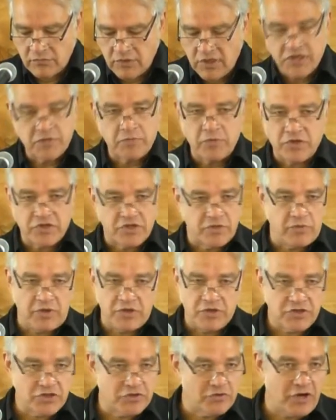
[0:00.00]
And this must have
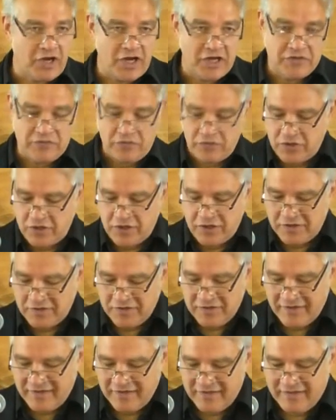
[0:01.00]
been strange for the
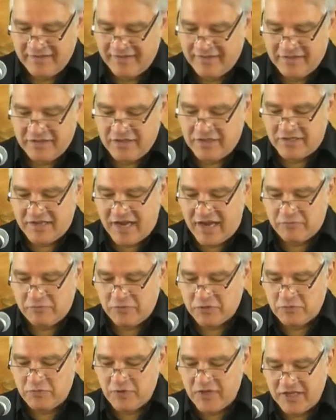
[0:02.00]

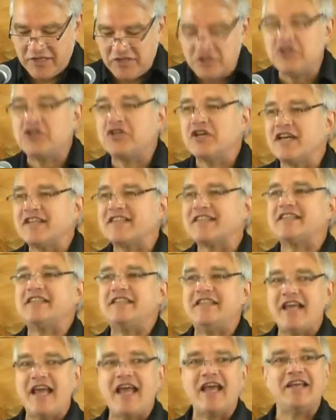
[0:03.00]
disciples because
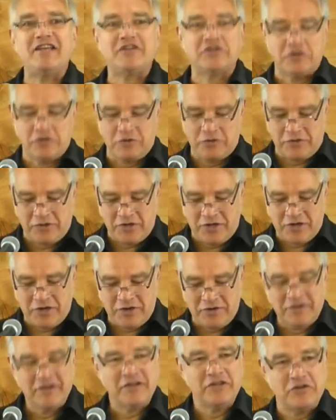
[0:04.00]
just days
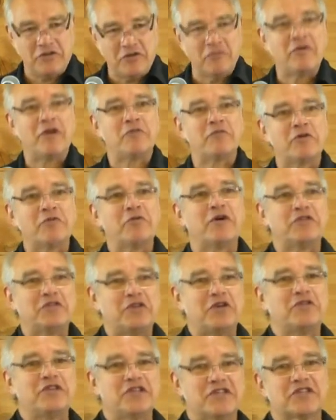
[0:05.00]
earlier, do you remember what
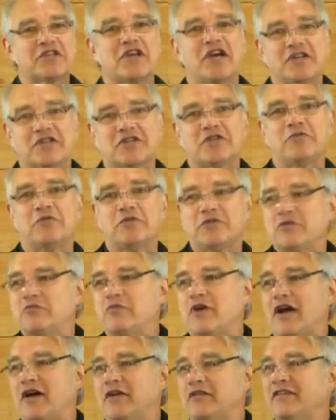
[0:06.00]
their discussion was
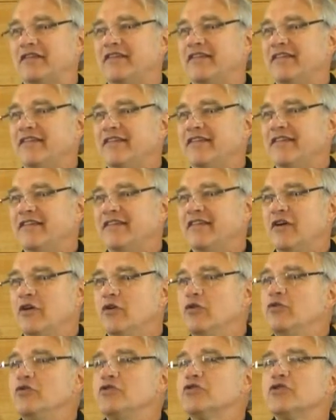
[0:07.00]
about?
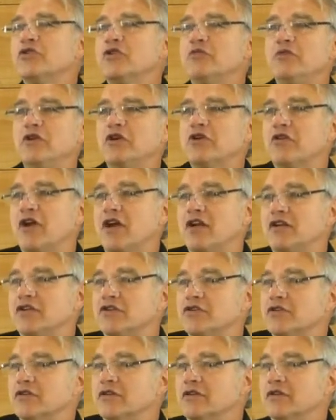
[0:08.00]
Well, who's going to be
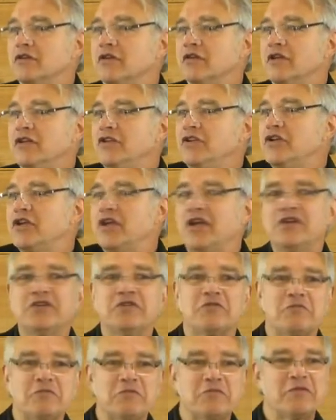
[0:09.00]
greatest in the
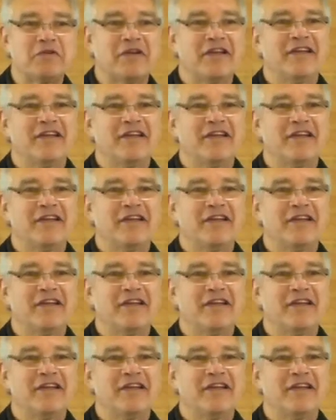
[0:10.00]
kingdom?